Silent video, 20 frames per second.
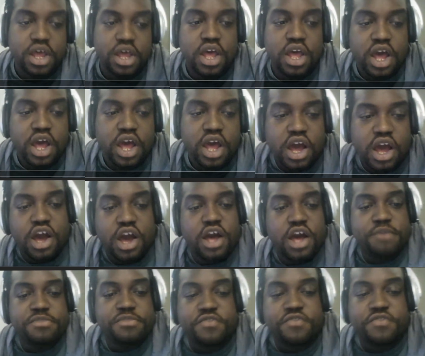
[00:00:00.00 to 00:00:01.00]
Um, the
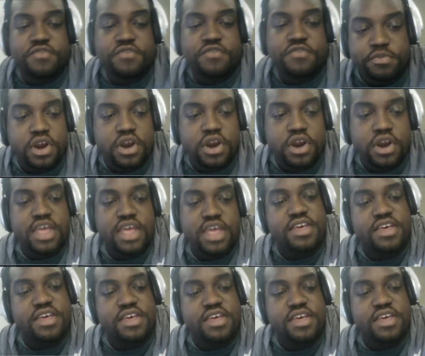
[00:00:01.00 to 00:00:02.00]
first part is:
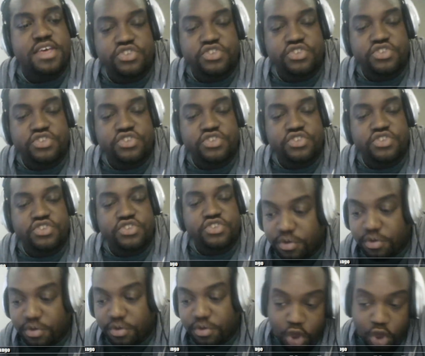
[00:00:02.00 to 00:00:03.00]
Did you have a favorite
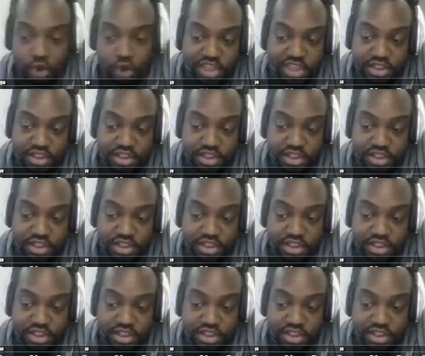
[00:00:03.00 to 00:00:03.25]
moment,